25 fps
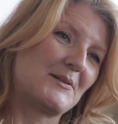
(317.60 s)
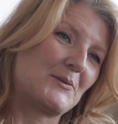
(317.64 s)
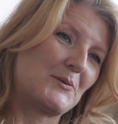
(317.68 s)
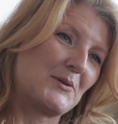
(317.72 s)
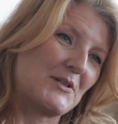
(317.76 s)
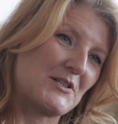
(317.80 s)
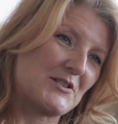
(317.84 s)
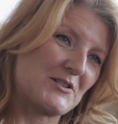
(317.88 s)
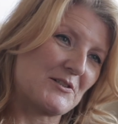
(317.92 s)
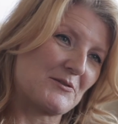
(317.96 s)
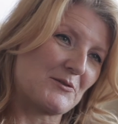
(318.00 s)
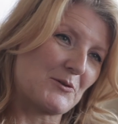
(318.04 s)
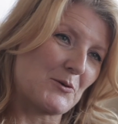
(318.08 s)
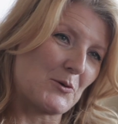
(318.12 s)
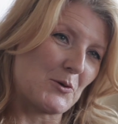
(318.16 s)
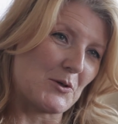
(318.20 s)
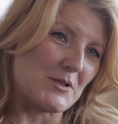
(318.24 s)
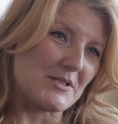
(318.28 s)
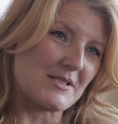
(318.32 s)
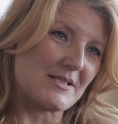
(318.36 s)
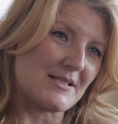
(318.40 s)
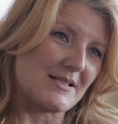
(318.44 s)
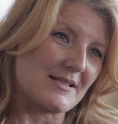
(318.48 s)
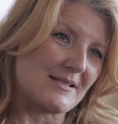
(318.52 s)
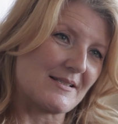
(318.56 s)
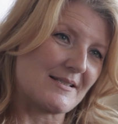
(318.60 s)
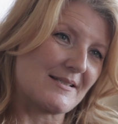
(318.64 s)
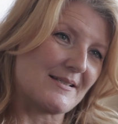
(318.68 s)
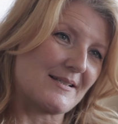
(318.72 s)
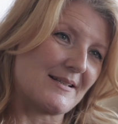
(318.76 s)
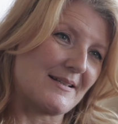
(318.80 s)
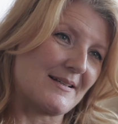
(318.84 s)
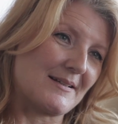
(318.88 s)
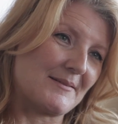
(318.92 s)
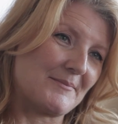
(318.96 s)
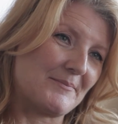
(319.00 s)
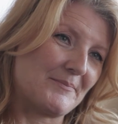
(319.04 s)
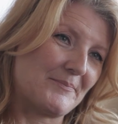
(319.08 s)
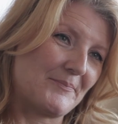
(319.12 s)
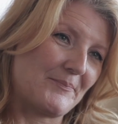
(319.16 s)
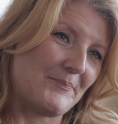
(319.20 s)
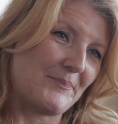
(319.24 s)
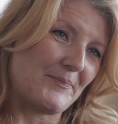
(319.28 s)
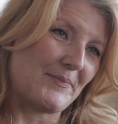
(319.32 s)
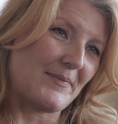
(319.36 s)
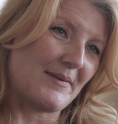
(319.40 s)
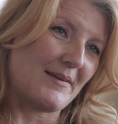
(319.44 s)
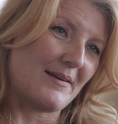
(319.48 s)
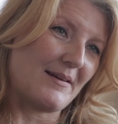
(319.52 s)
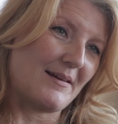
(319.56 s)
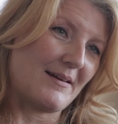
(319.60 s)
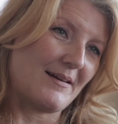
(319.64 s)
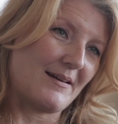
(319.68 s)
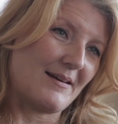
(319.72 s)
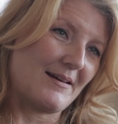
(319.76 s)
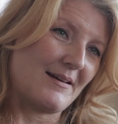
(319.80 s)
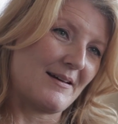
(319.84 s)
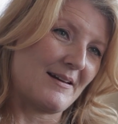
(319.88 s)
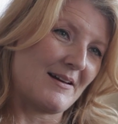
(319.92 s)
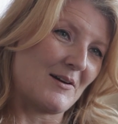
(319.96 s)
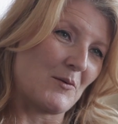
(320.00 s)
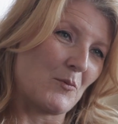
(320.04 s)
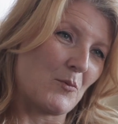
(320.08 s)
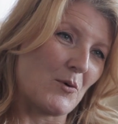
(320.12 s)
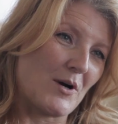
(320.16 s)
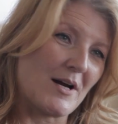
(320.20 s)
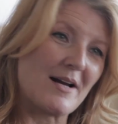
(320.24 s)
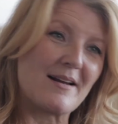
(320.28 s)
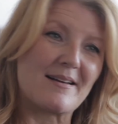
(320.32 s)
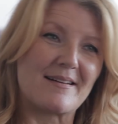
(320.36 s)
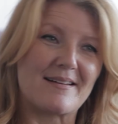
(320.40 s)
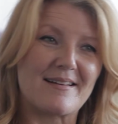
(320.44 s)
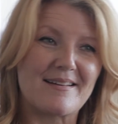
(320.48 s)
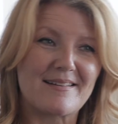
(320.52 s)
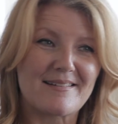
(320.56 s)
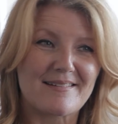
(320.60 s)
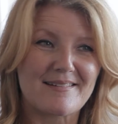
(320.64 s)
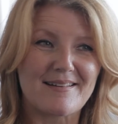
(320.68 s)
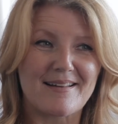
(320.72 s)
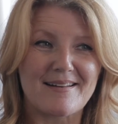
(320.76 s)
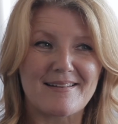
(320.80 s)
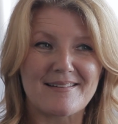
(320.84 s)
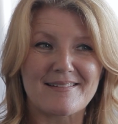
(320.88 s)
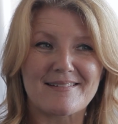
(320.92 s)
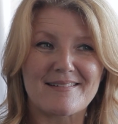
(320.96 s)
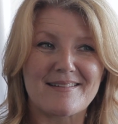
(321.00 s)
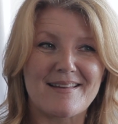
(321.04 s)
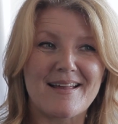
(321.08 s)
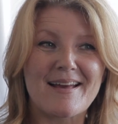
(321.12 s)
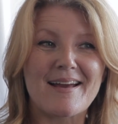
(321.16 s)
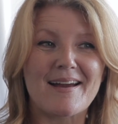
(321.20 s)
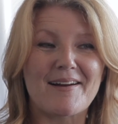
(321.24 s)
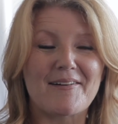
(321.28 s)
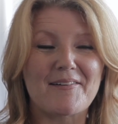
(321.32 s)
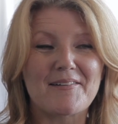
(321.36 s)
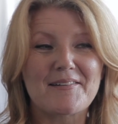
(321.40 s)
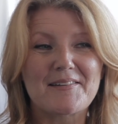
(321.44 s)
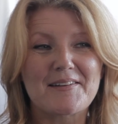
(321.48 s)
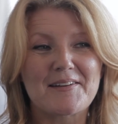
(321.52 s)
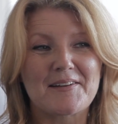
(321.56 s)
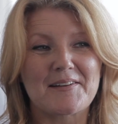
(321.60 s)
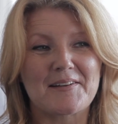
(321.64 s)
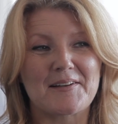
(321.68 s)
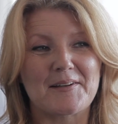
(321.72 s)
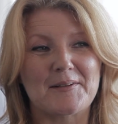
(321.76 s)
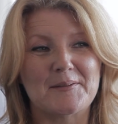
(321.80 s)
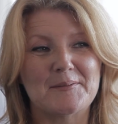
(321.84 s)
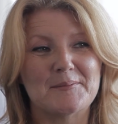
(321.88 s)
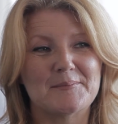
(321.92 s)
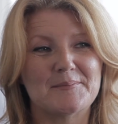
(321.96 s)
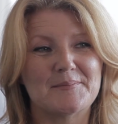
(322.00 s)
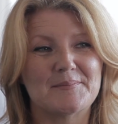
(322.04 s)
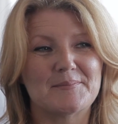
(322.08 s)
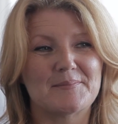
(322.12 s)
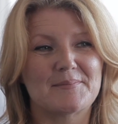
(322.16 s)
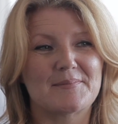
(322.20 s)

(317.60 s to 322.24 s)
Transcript: which of course is an awareness that is there, you know,